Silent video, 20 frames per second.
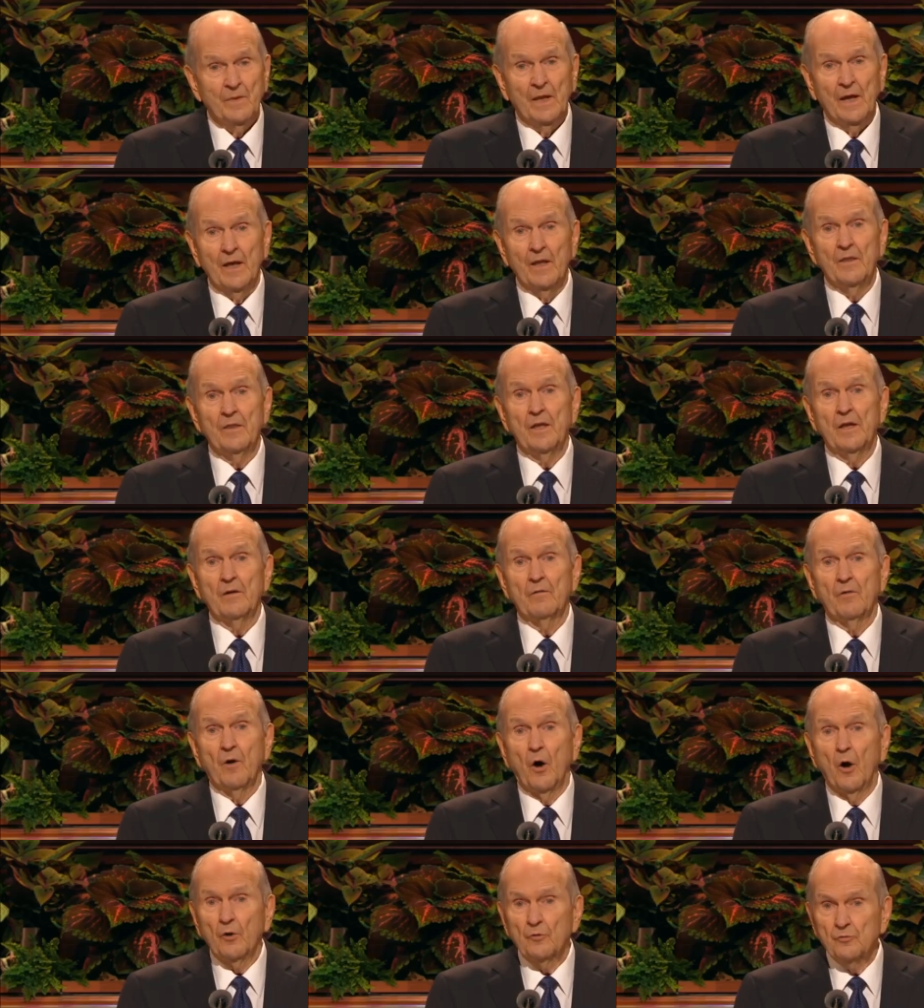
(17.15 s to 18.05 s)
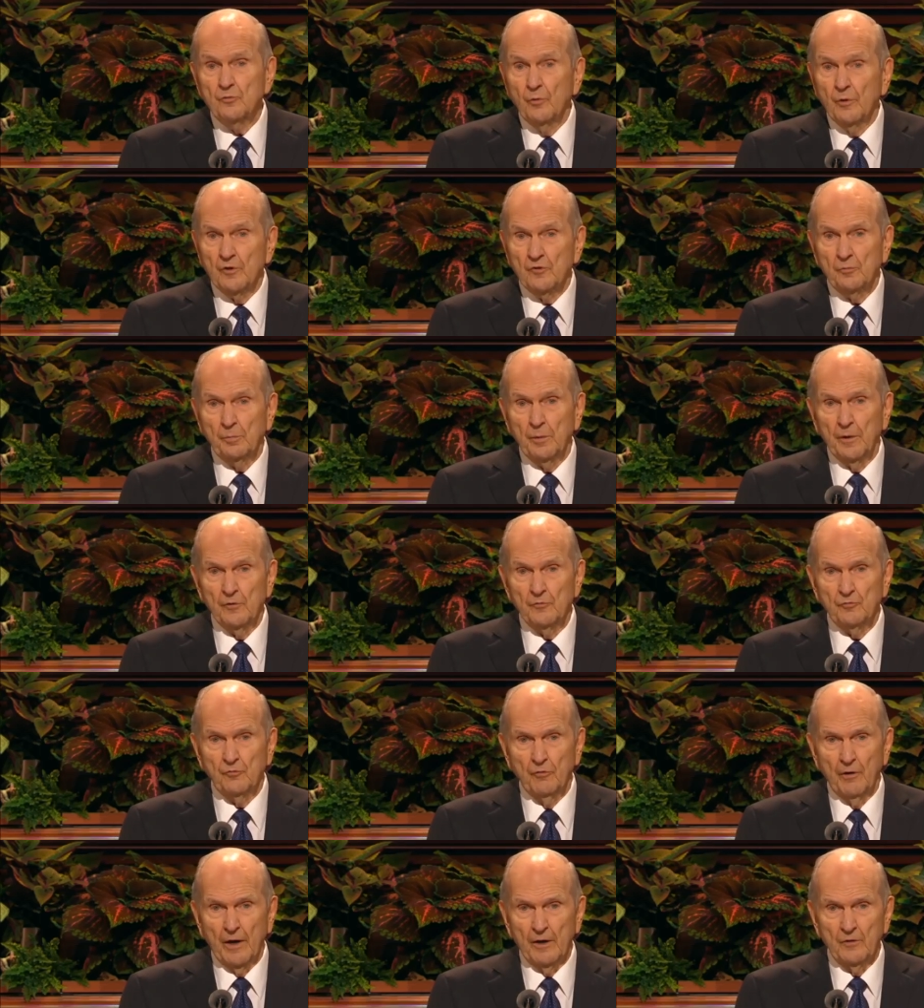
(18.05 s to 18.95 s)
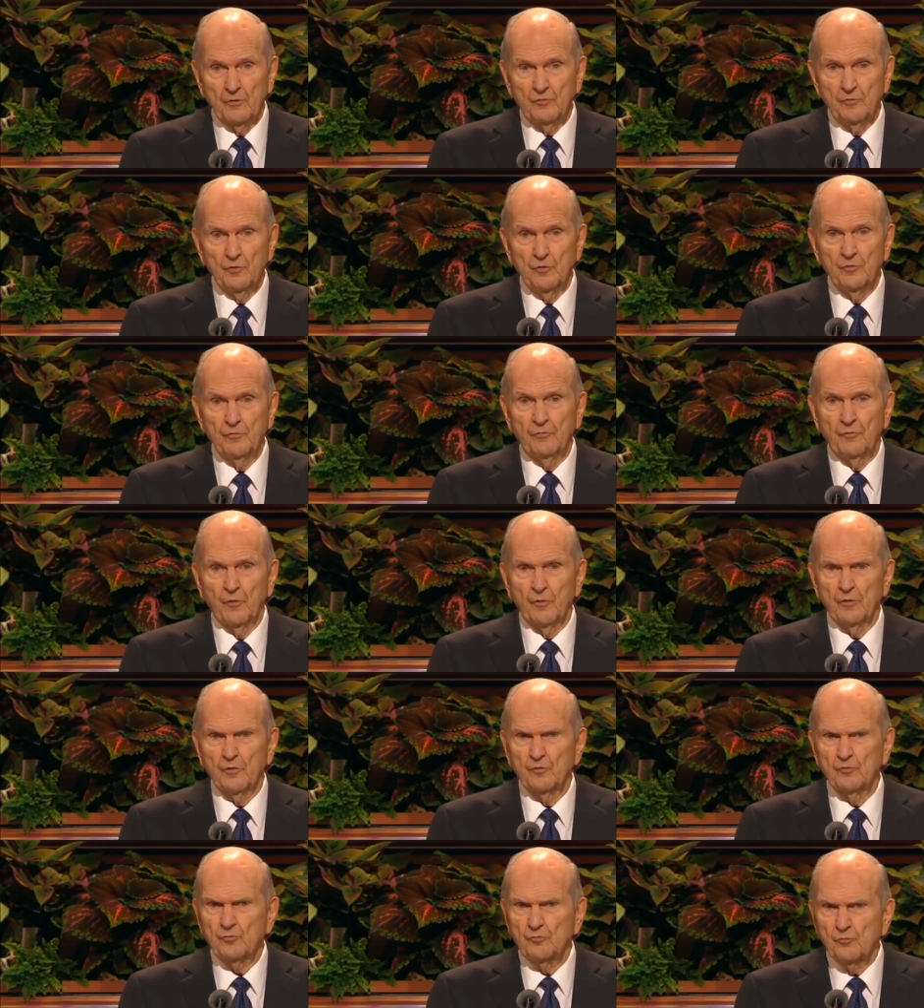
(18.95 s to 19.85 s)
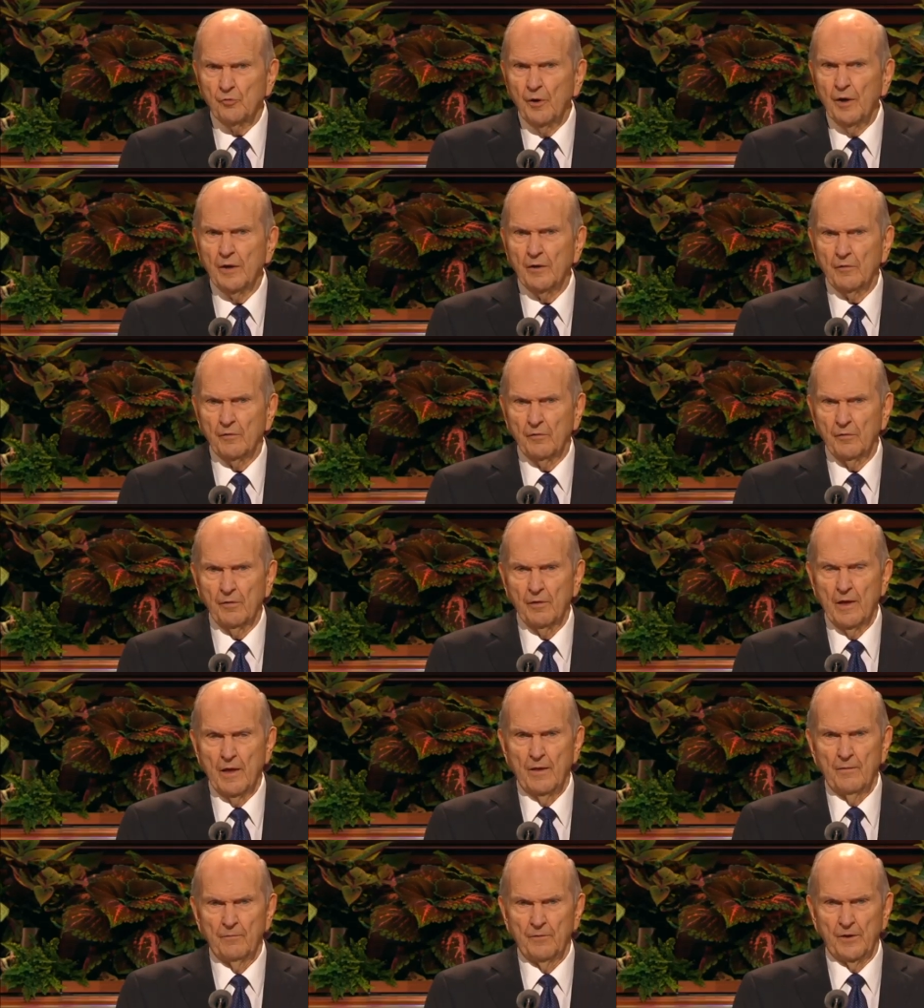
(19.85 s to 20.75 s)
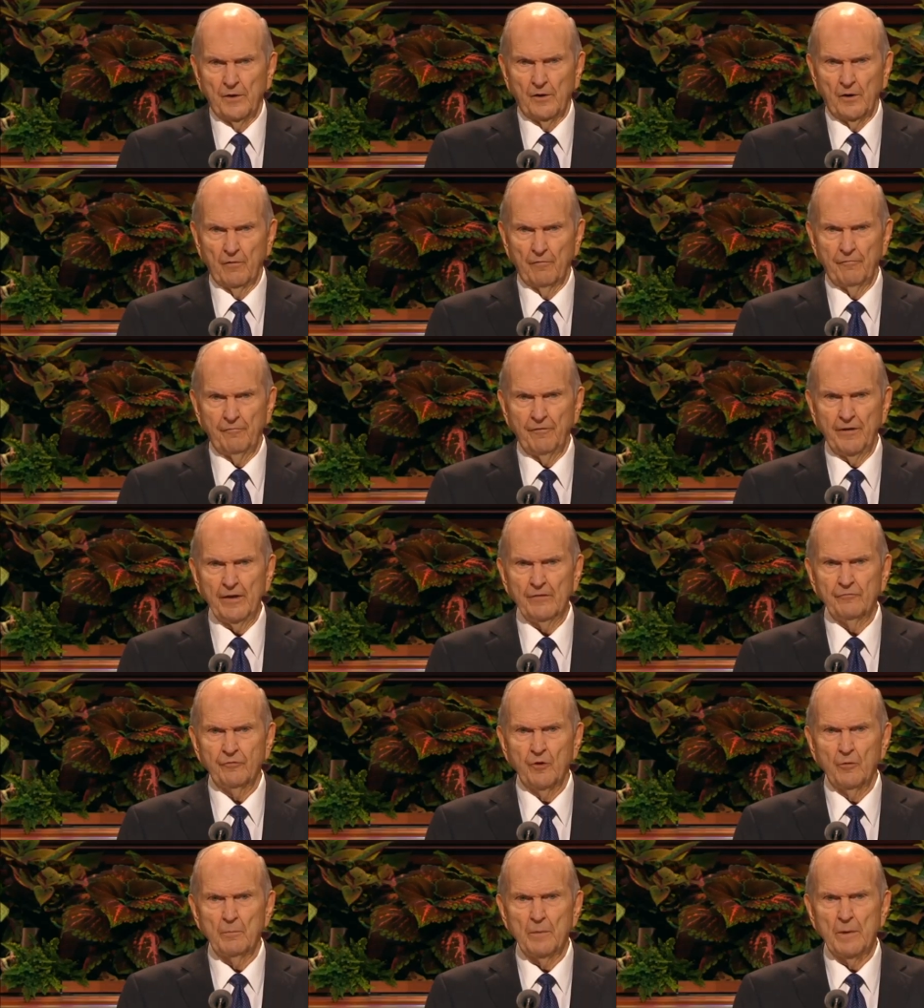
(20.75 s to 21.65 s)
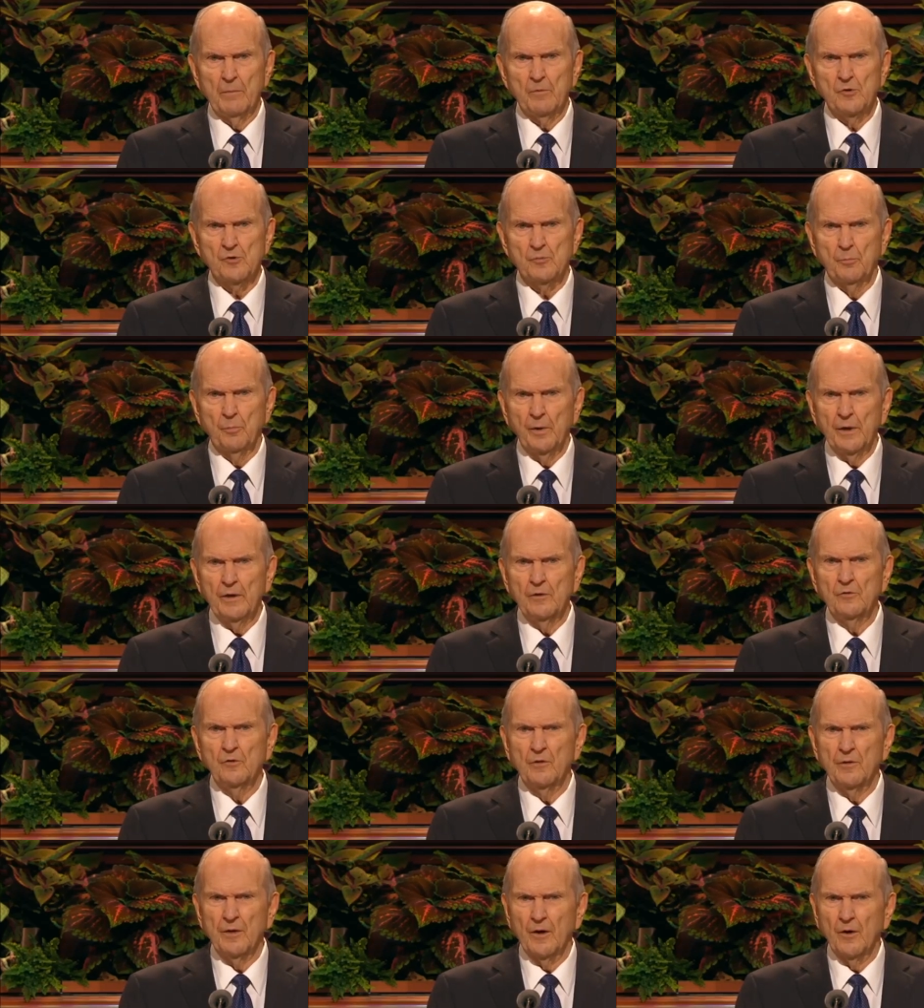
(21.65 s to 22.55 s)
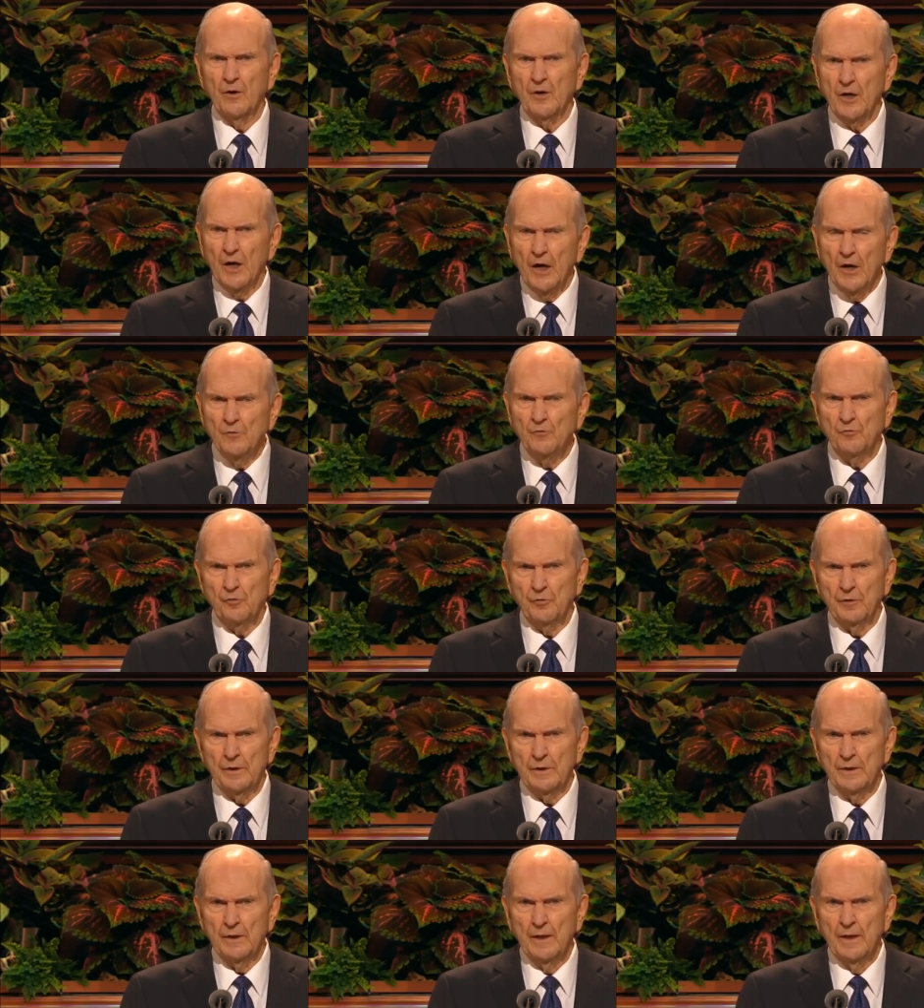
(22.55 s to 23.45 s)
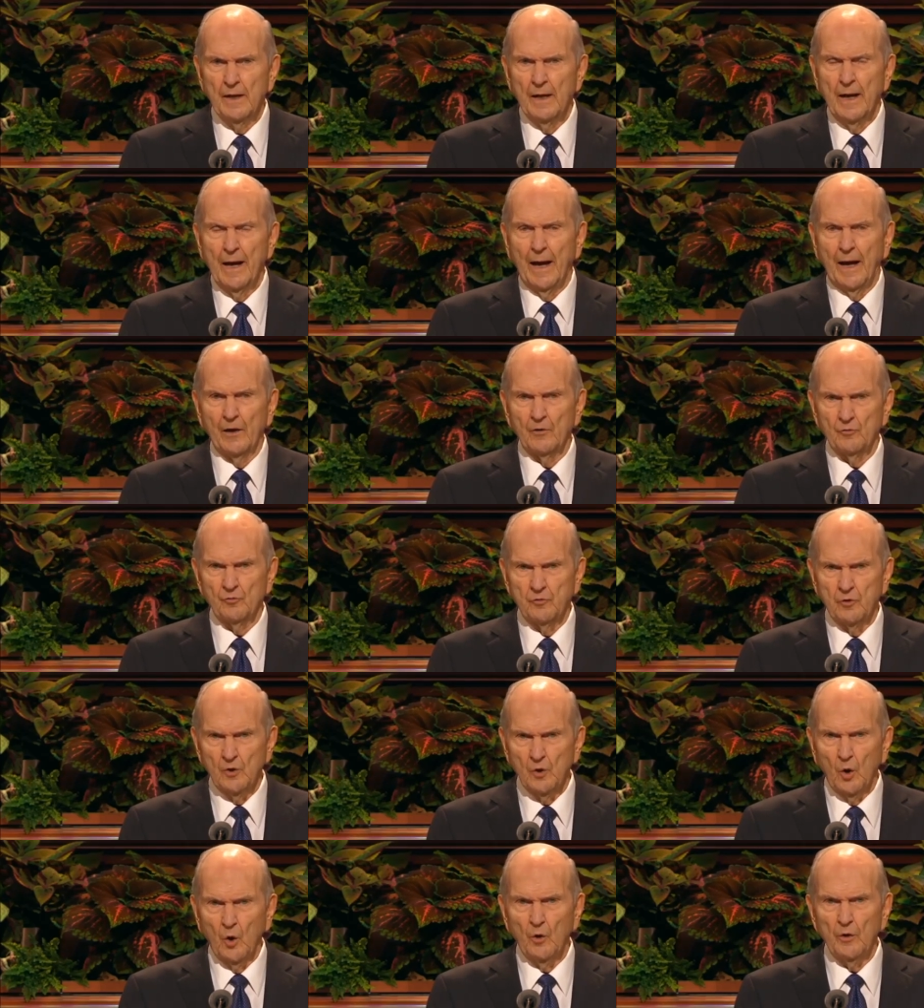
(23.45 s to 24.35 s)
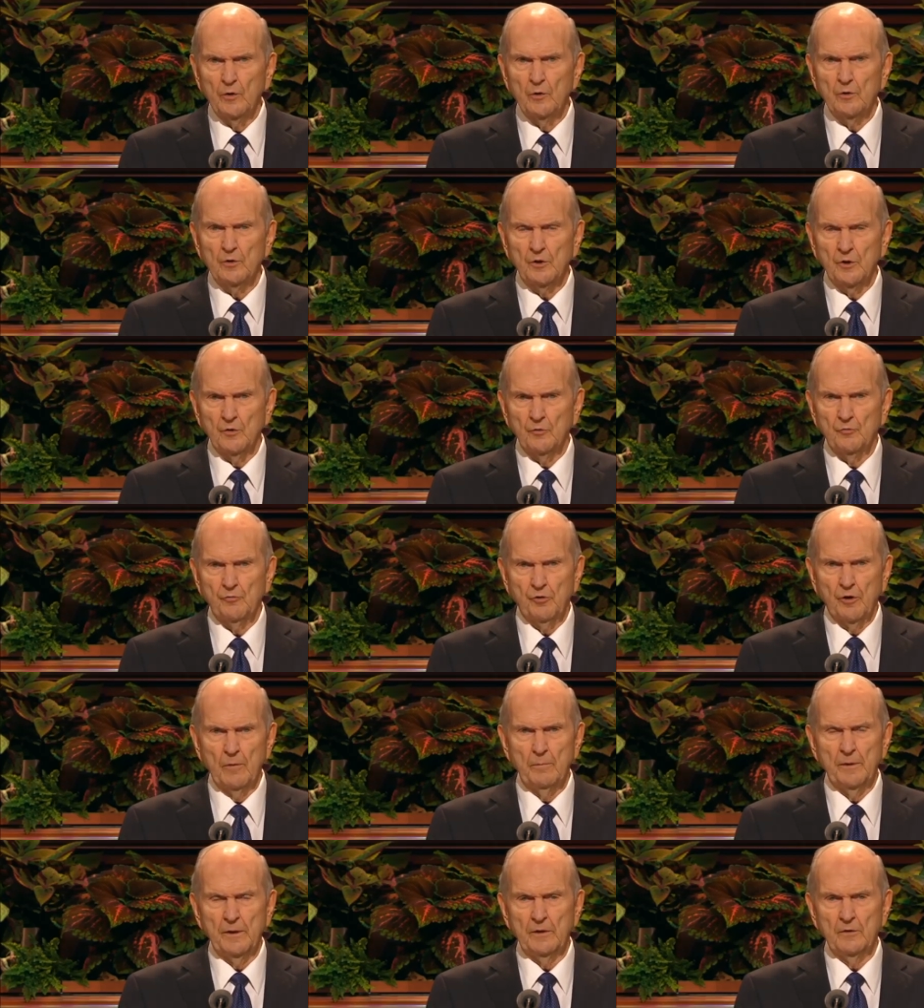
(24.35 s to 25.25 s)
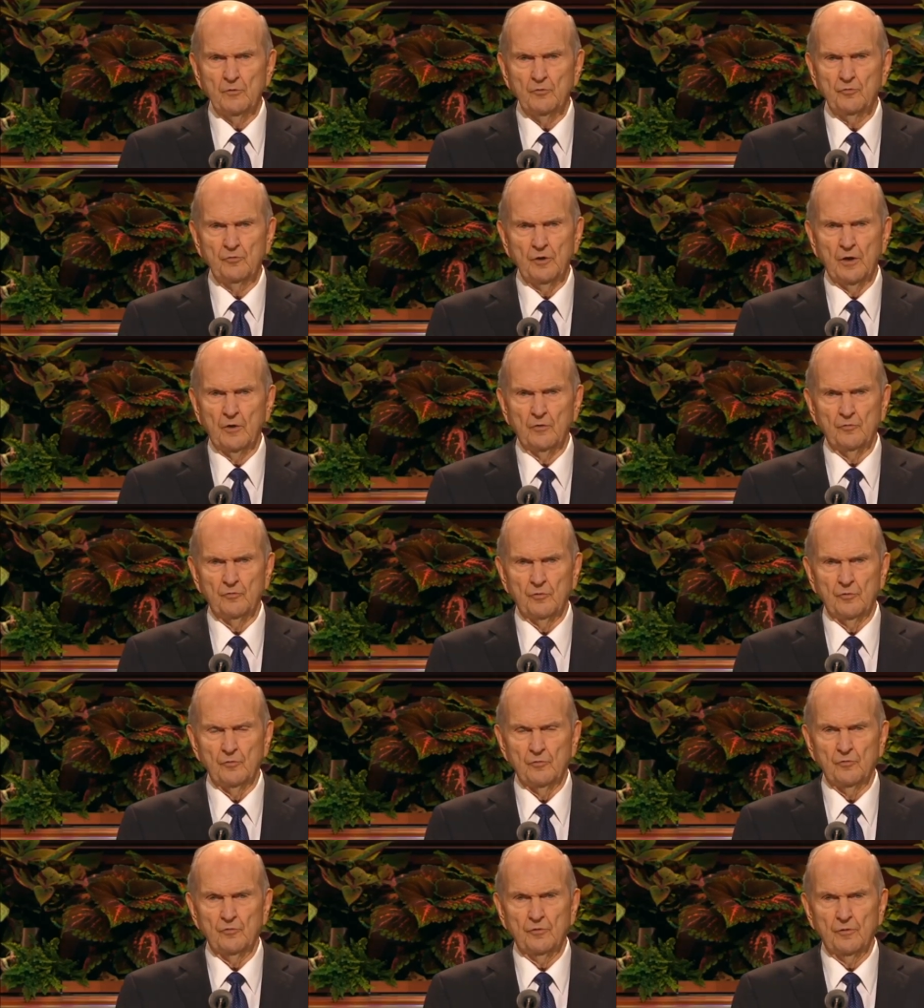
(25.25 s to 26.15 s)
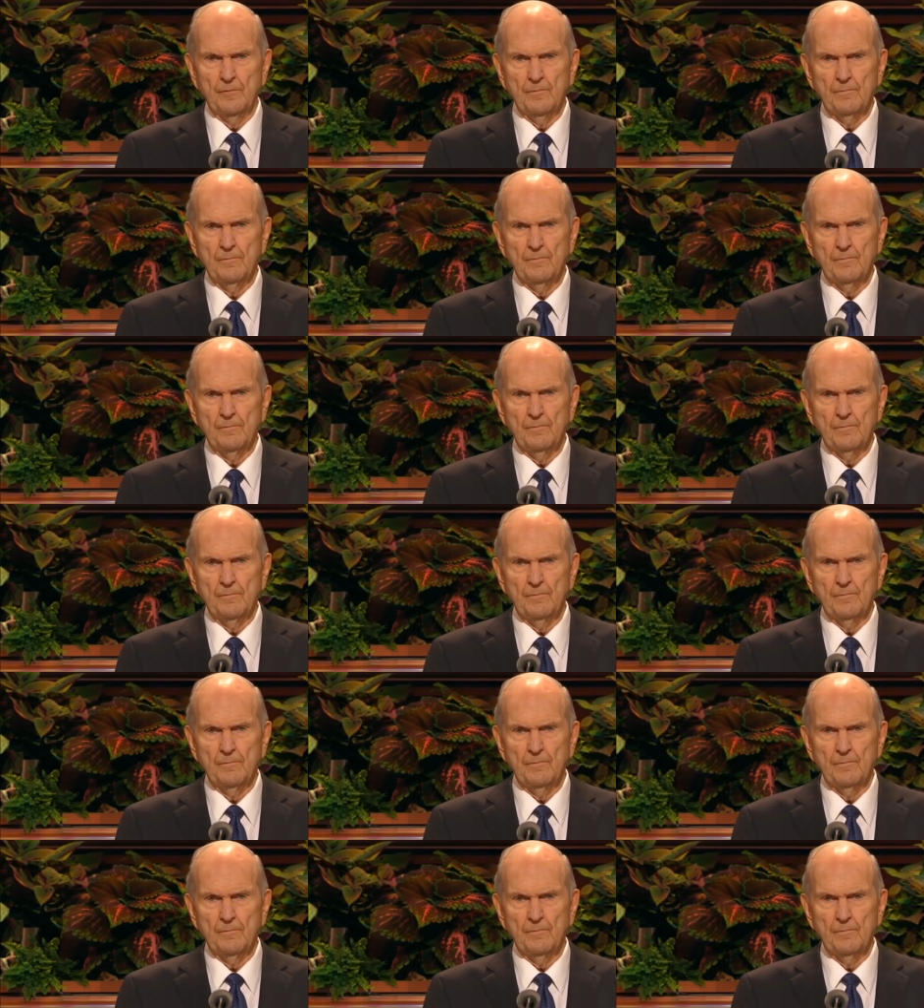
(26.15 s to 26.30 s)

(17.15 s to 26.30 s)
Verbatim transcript: And they have also expressed gratitude for the strength that our faithful members bring to their country as loyal contributing citizens.